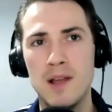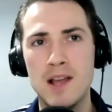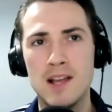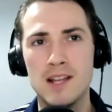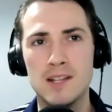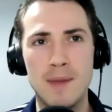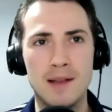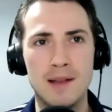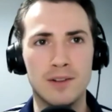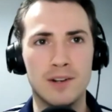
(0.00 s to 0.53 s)

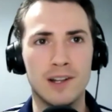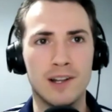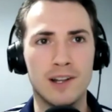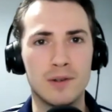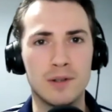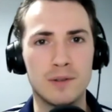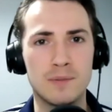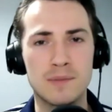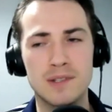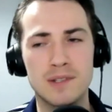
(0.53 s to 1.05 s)
It's mad though, like how
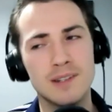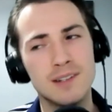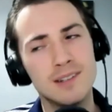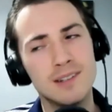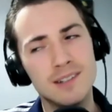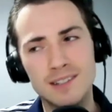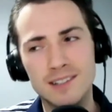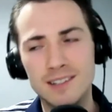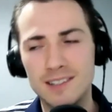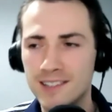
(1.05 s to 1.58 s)
them
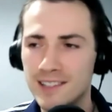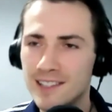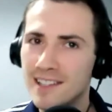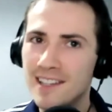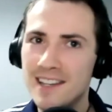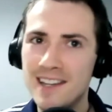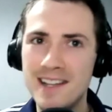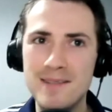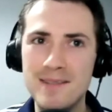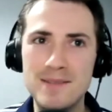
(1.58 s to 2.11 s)
like
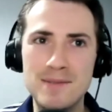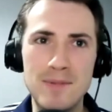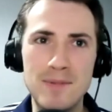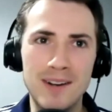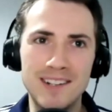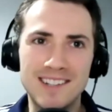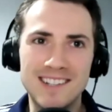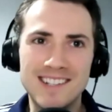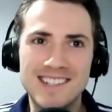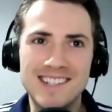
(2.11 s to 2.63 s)
small
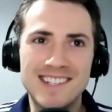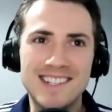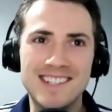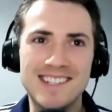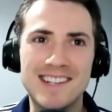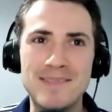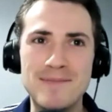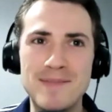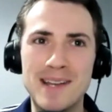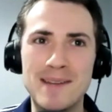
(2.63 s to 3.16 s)
little decisions
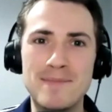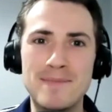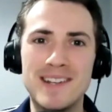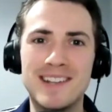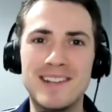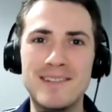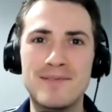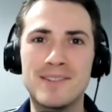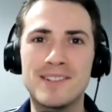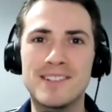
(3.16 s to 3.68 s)
can make a big
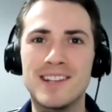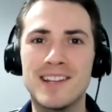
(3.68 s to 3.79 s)
difference.